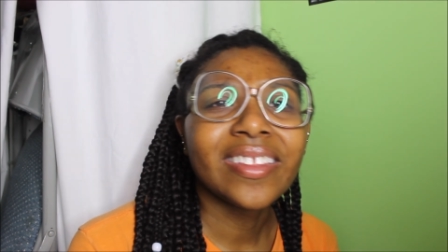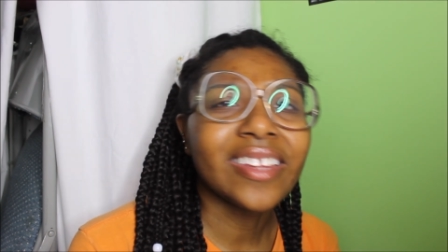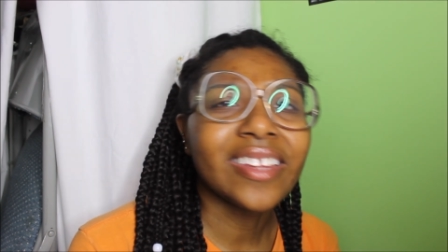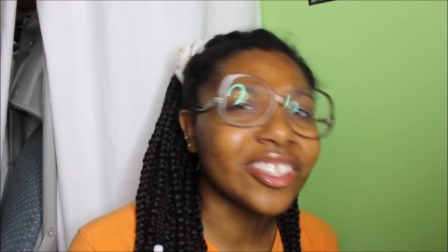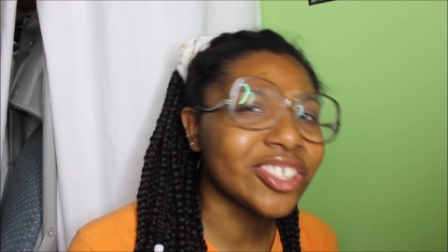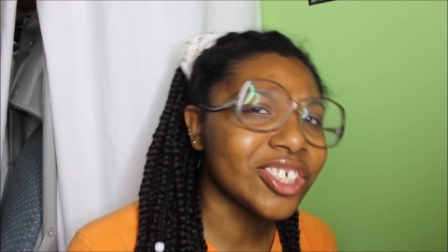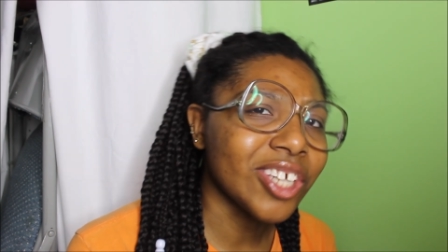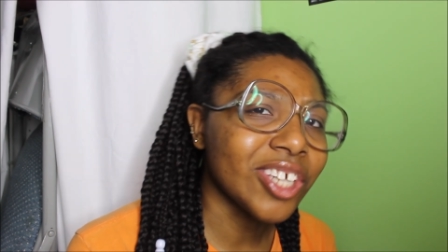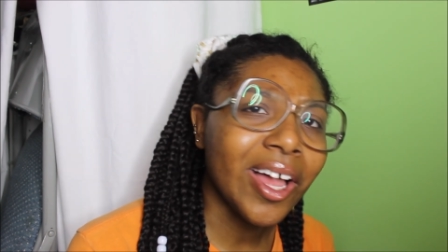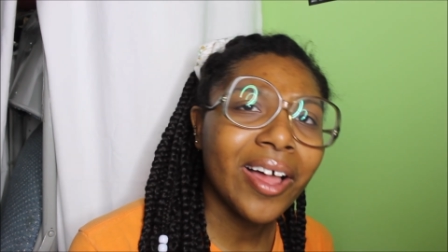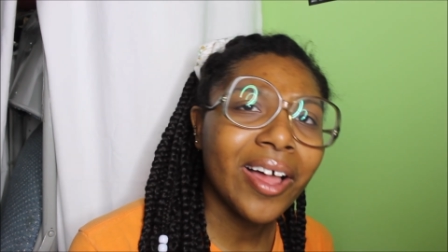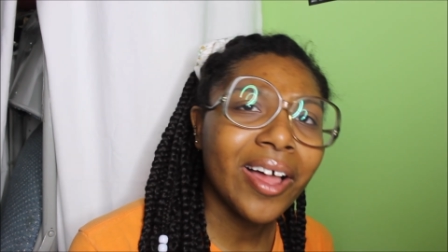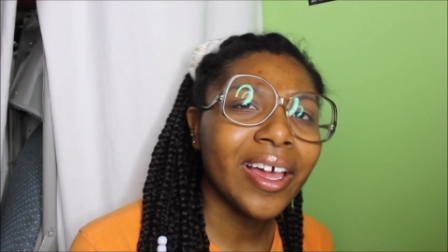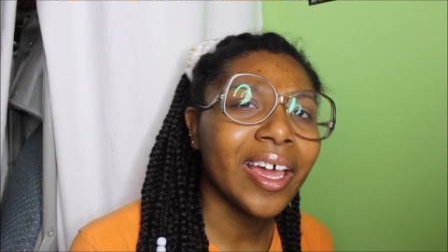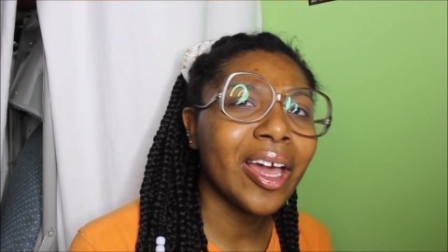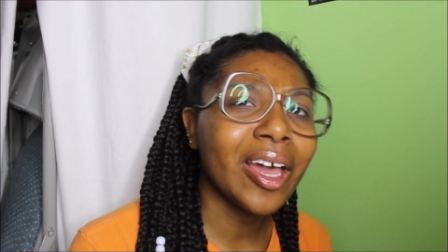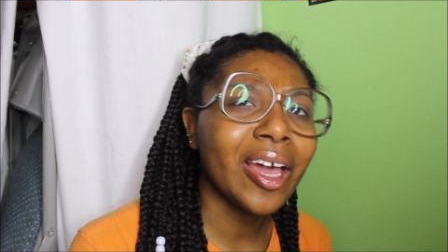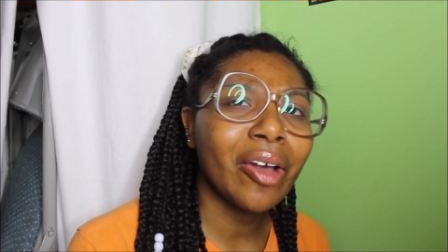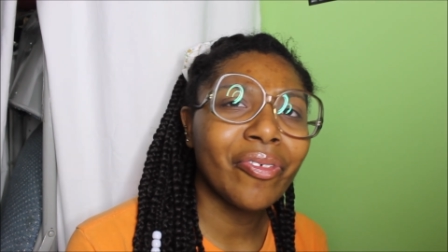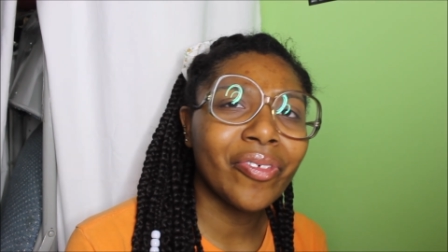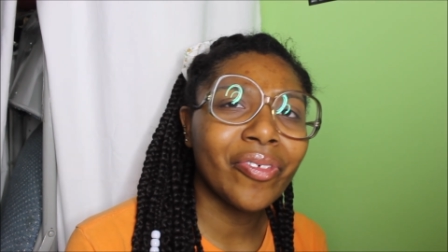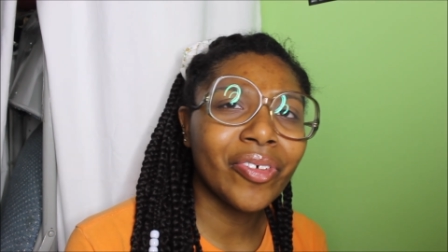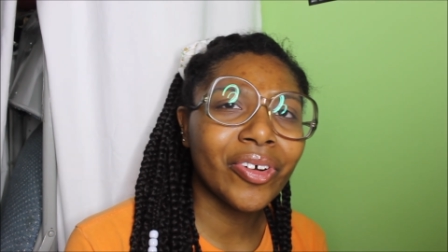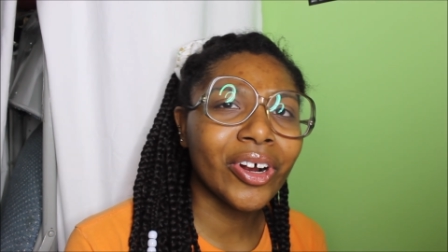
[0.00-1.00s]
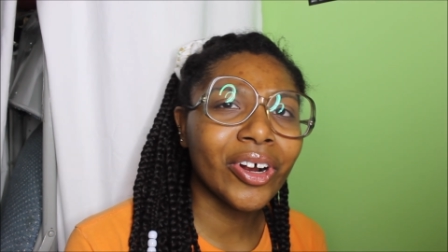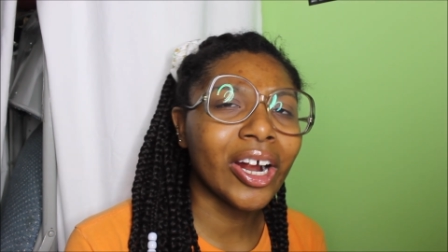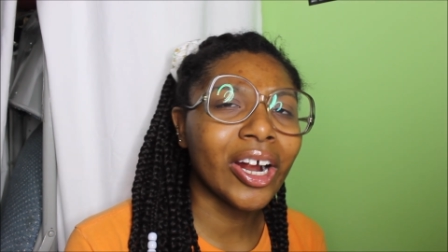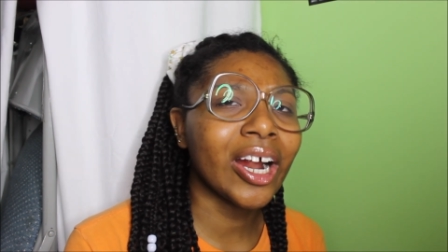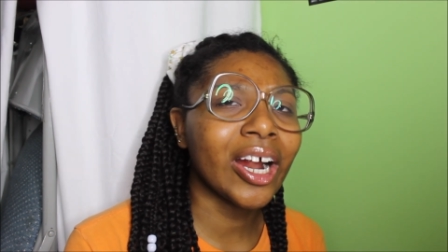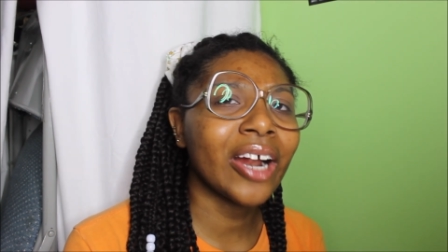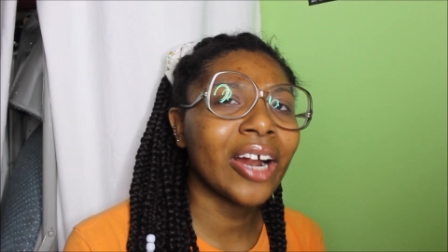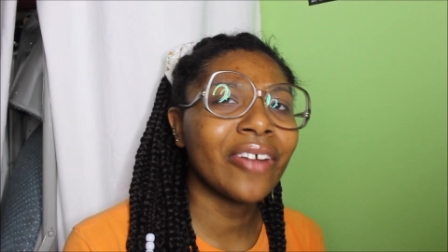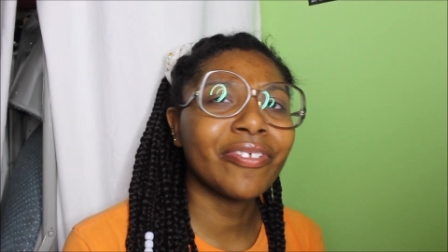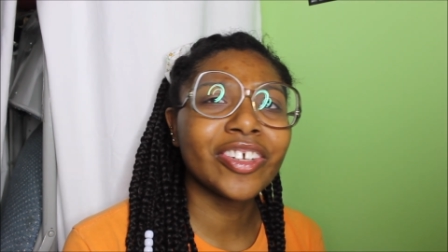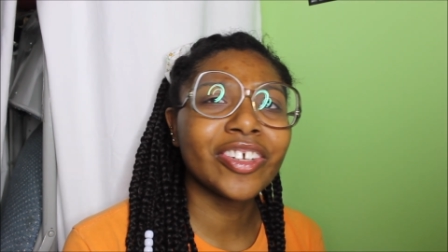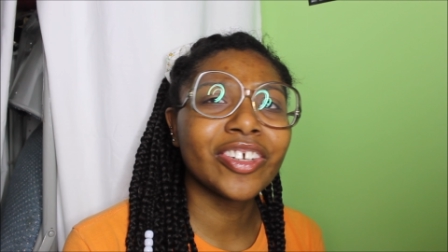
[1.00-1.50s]
that y'all have
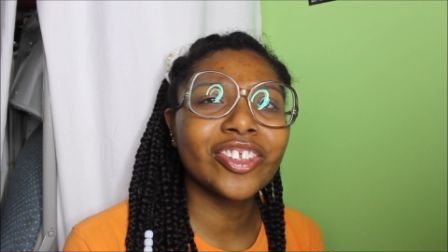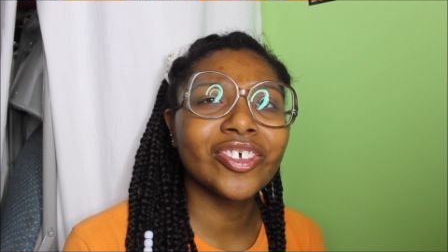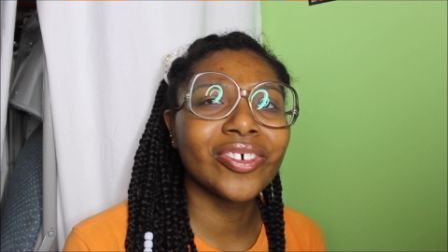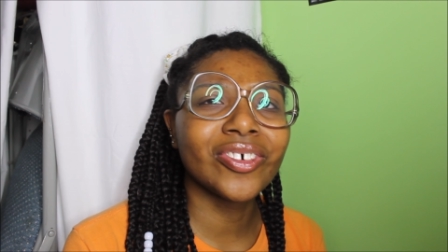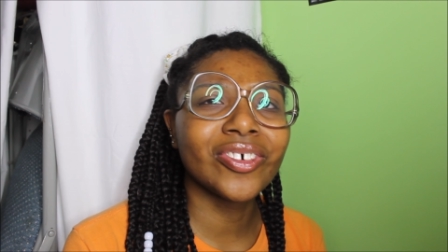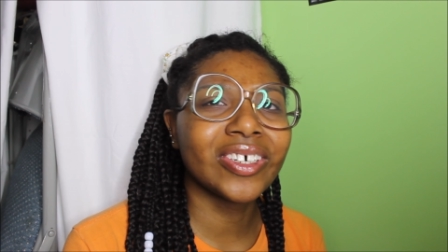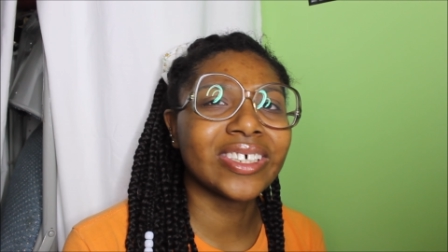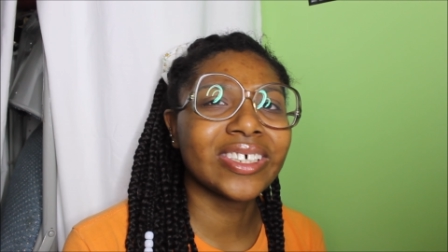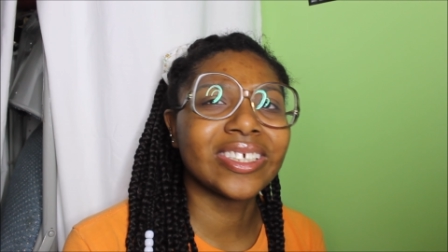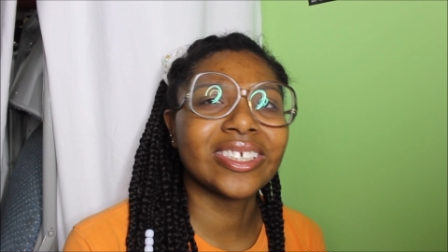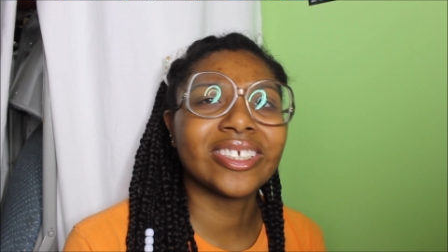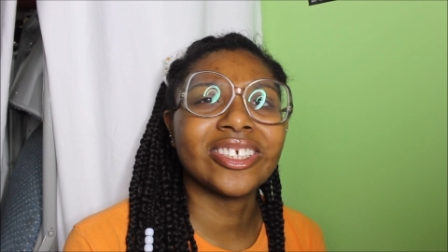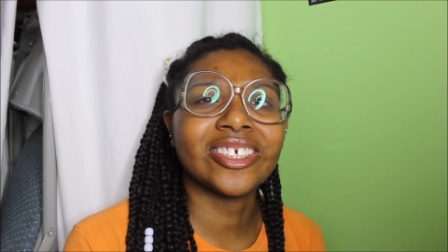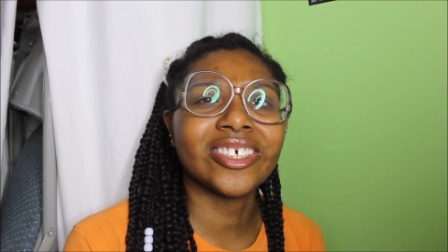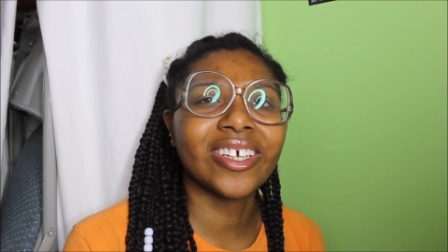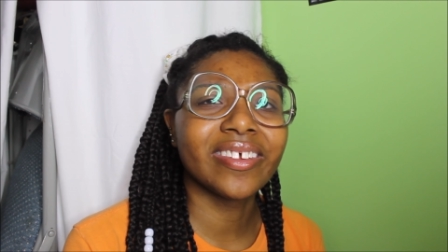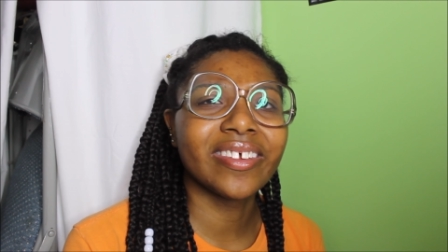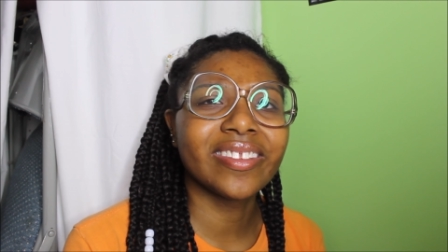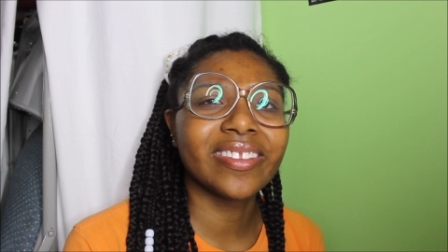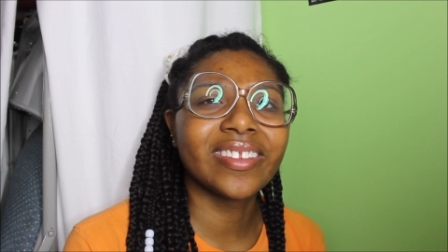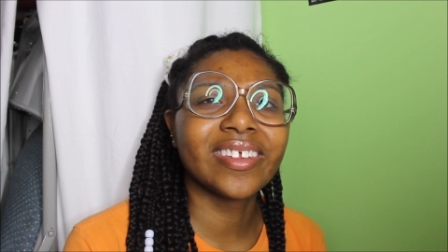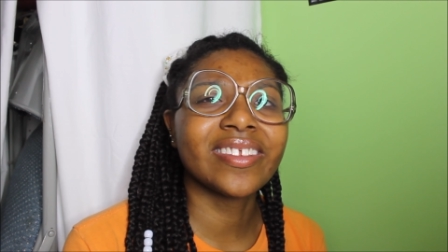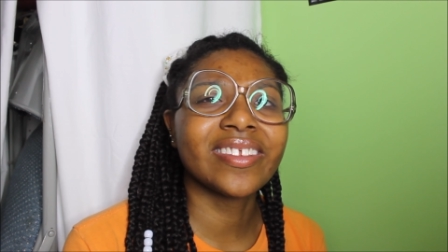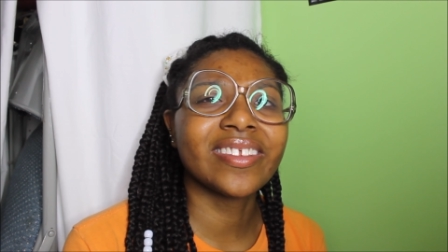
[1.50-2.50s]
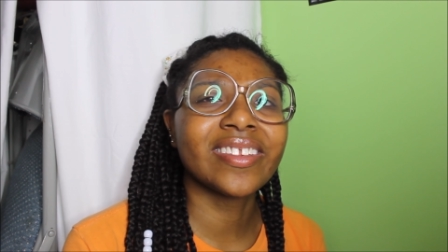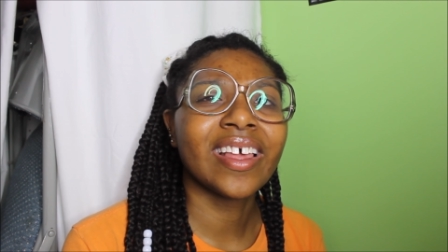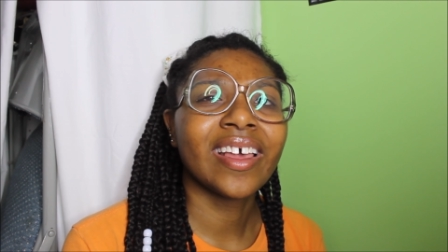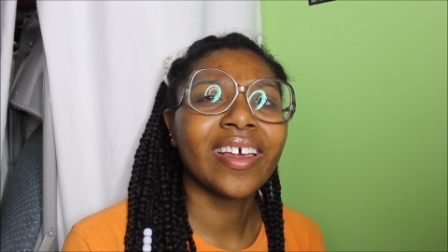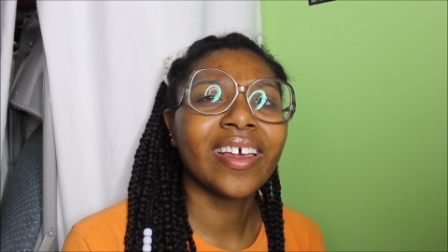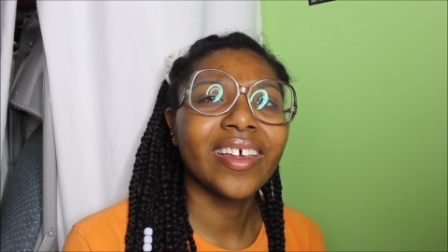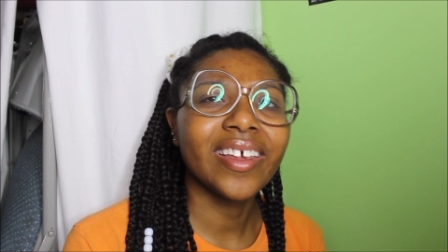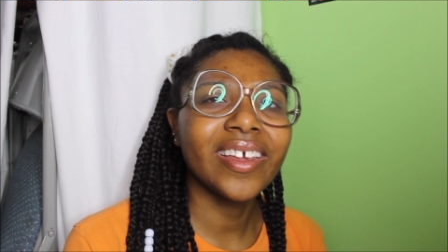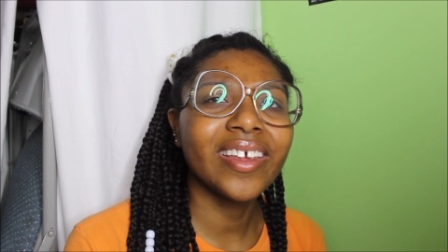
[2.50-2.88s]
for Victoria Justice